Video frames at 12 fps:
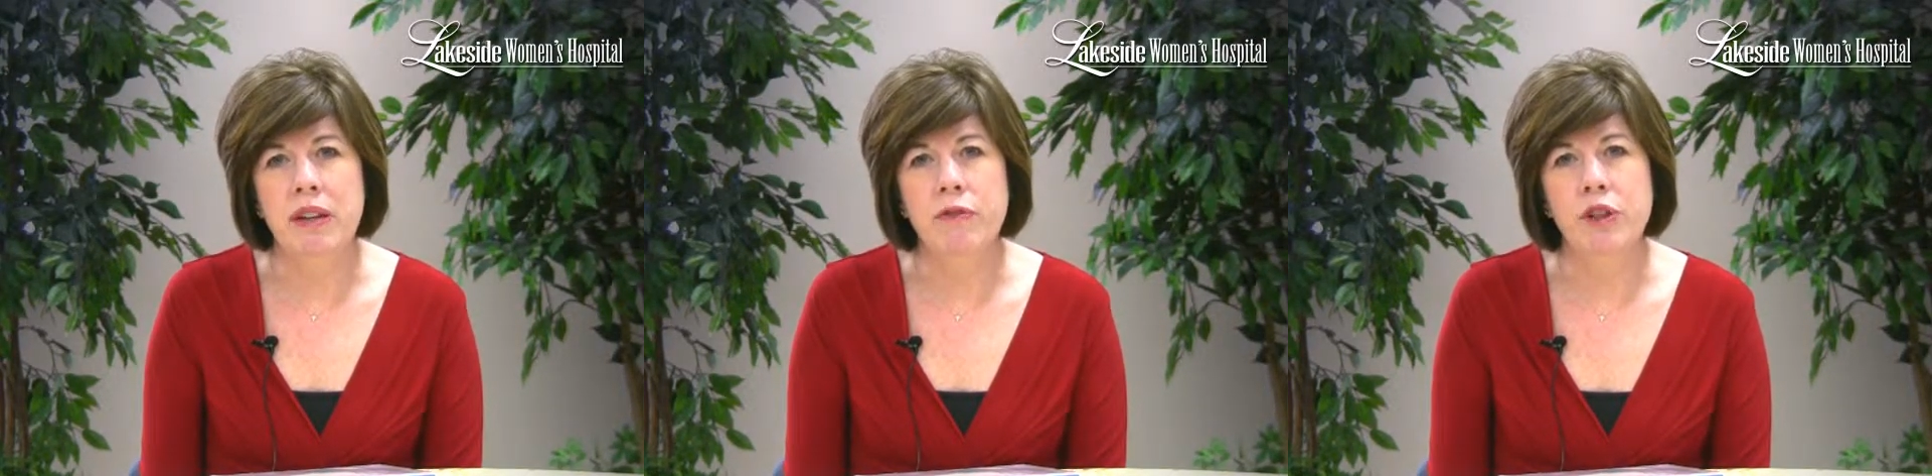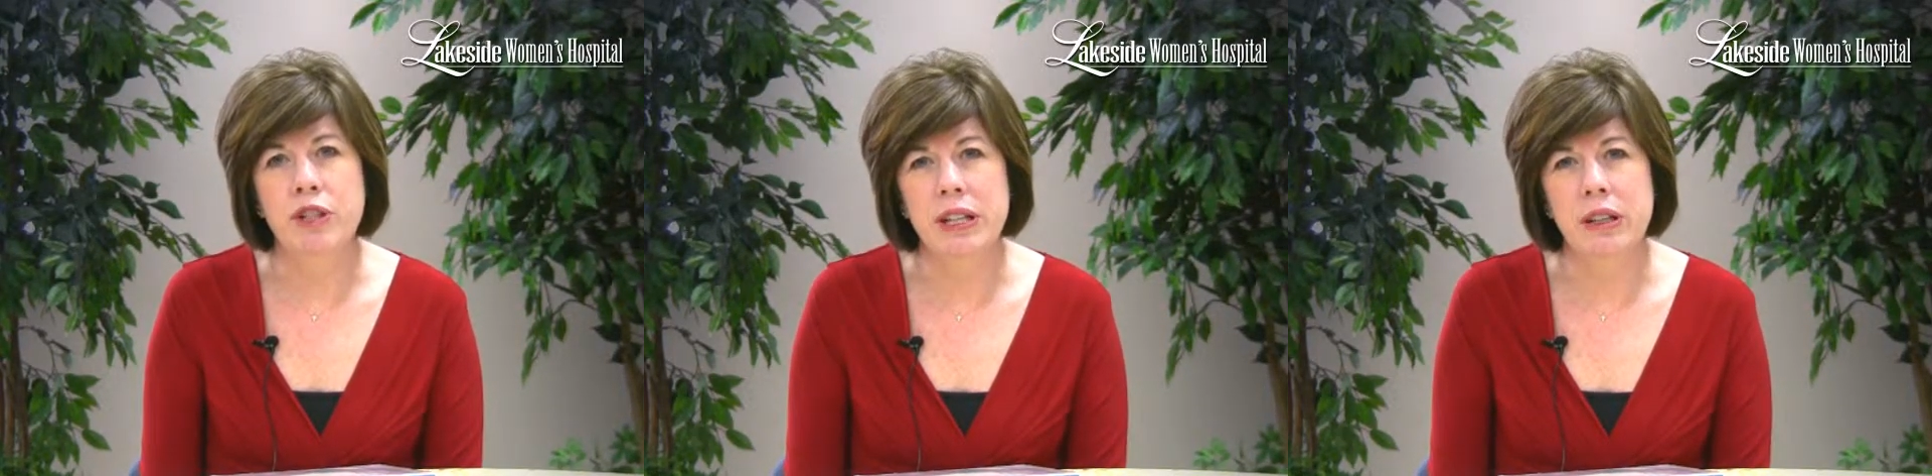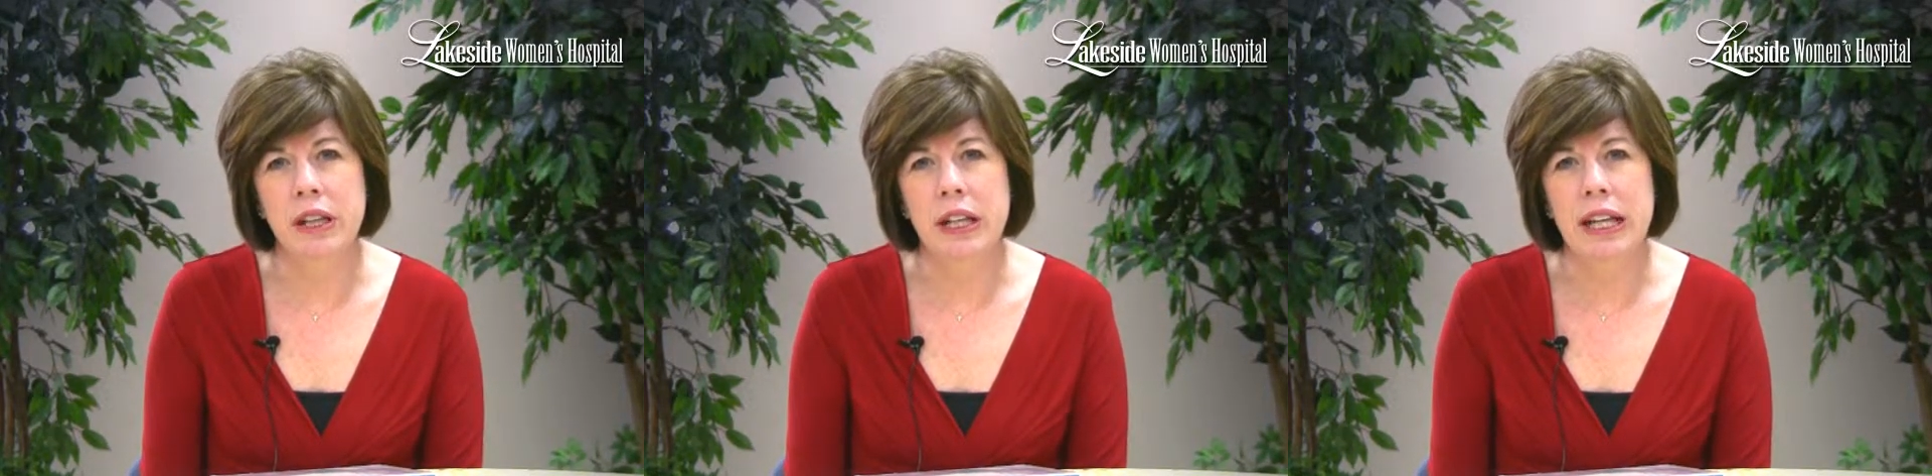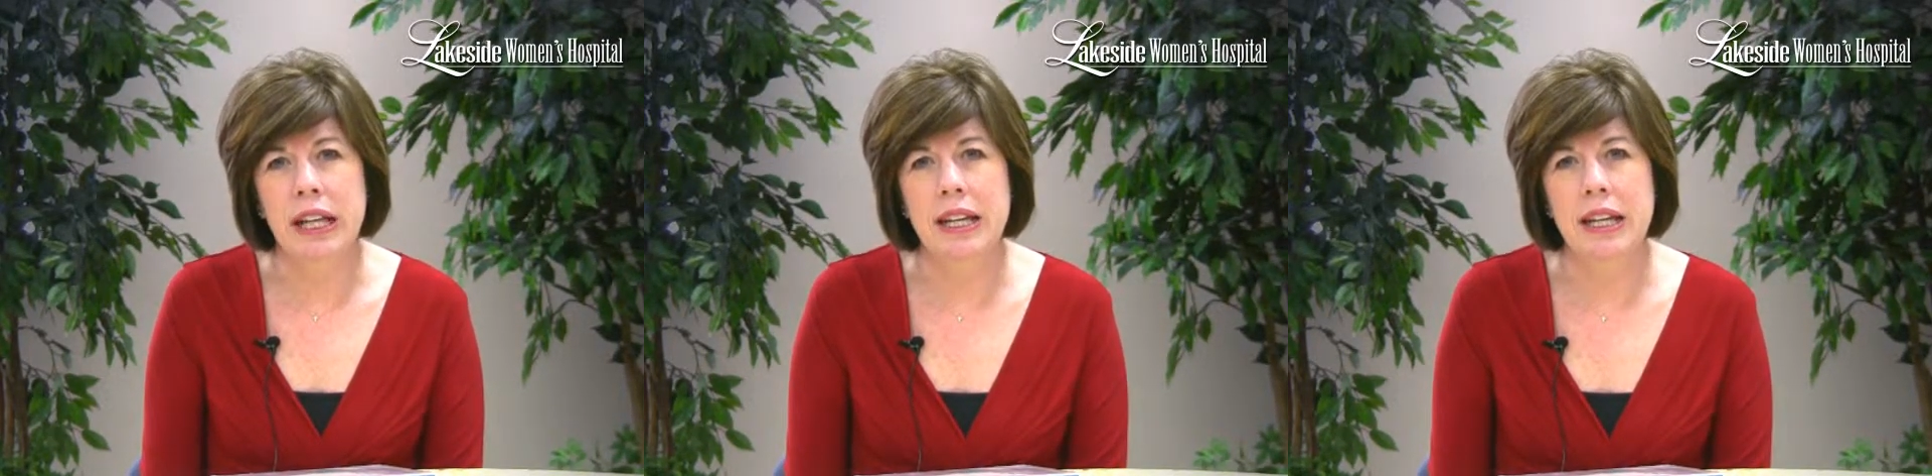
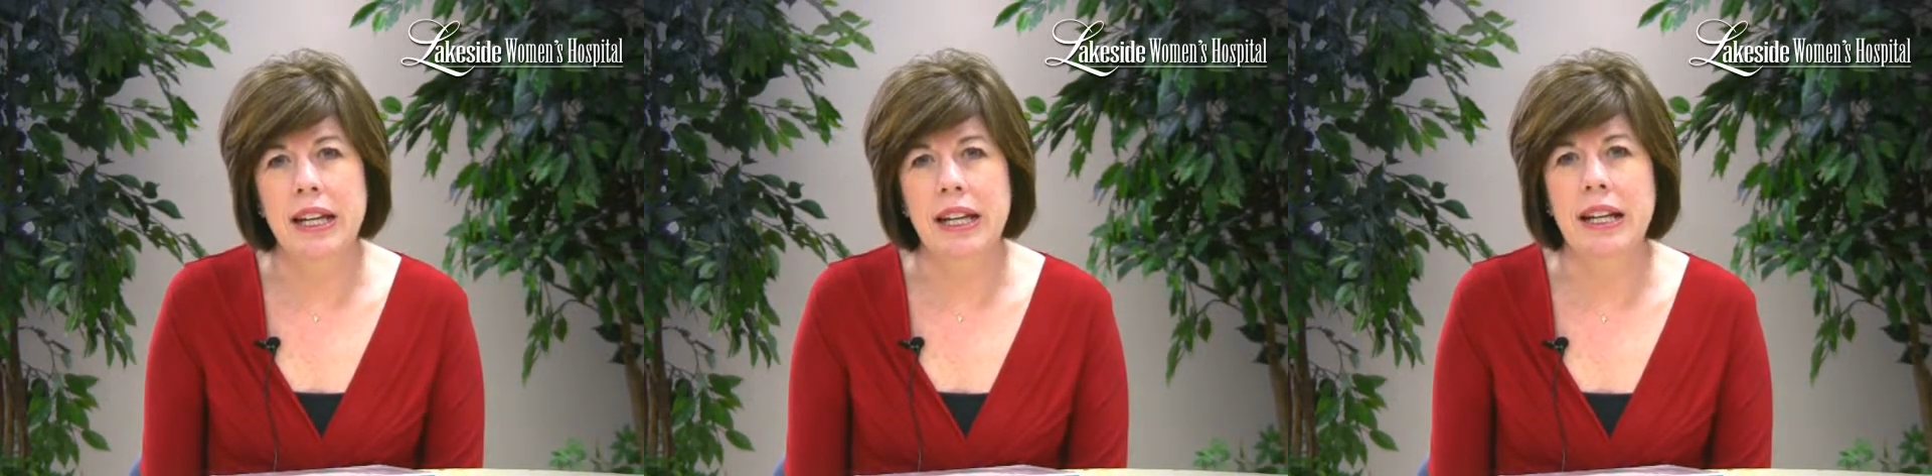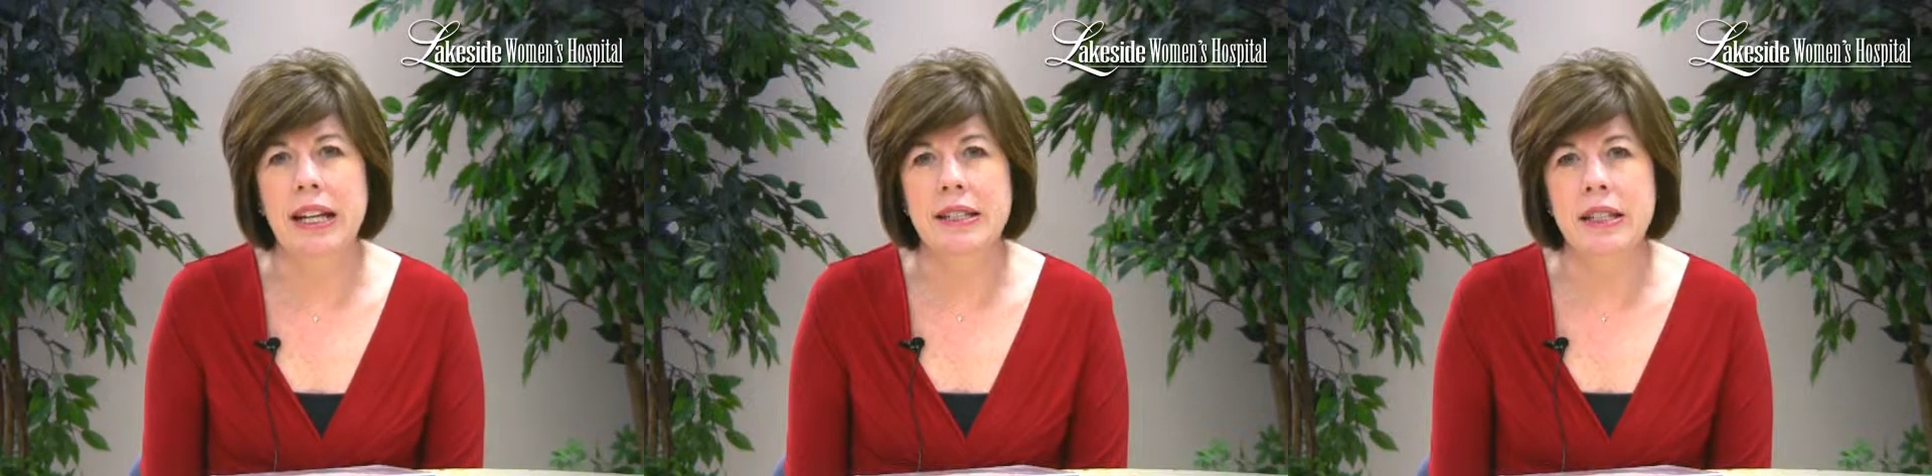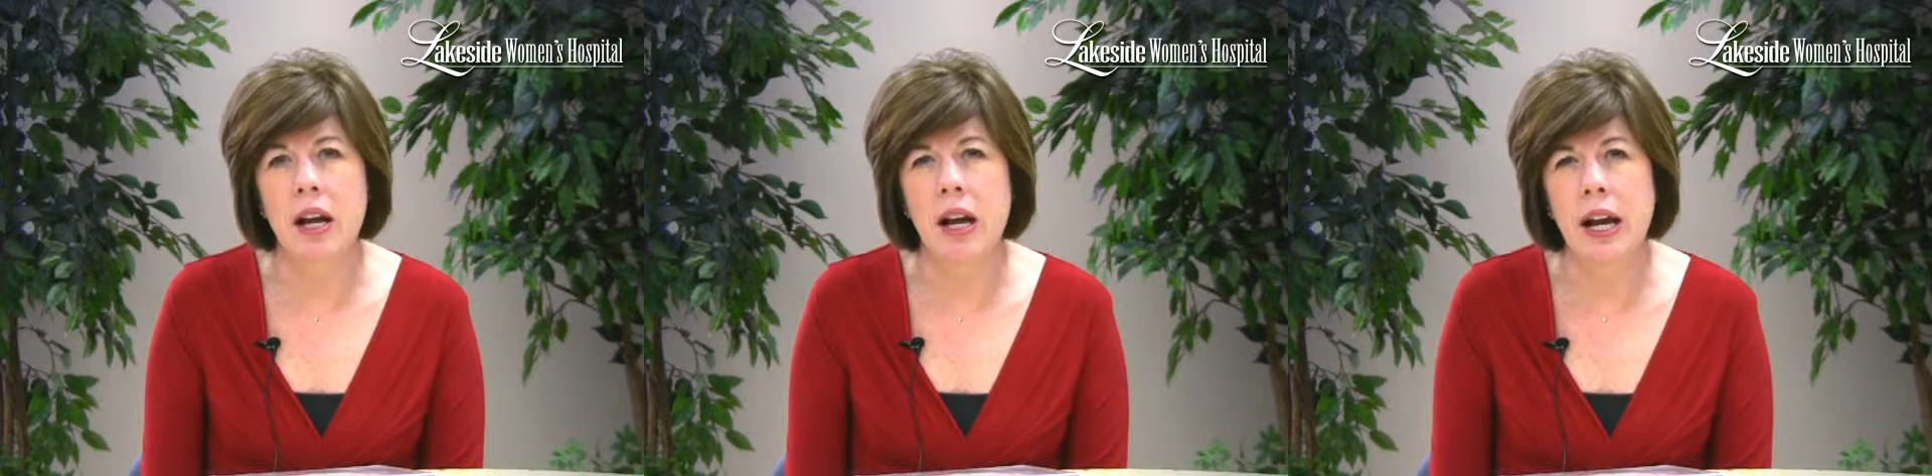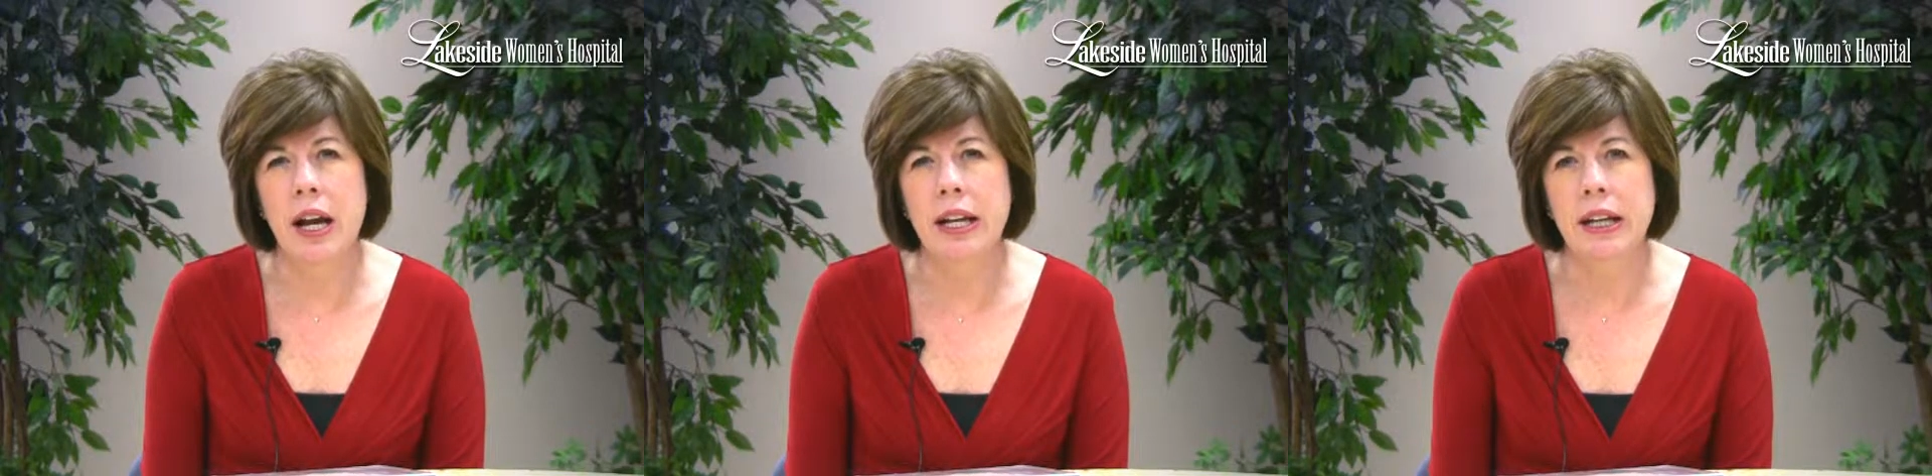infertility in as
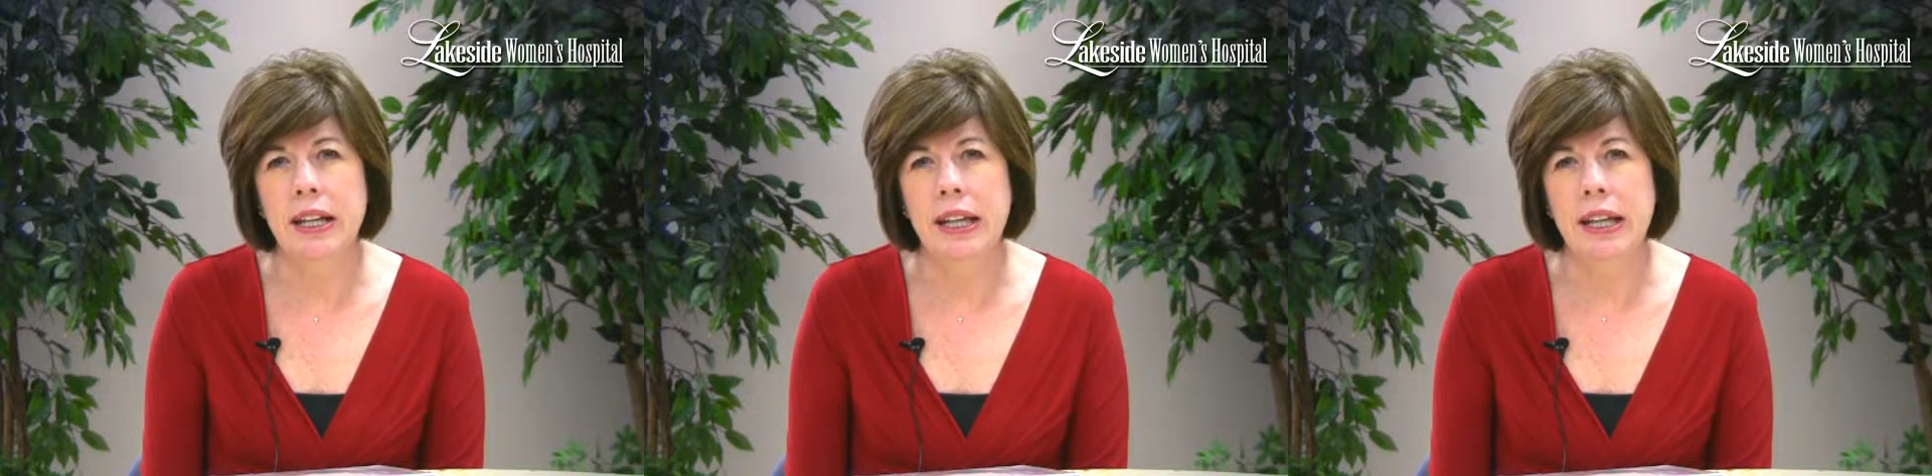kind,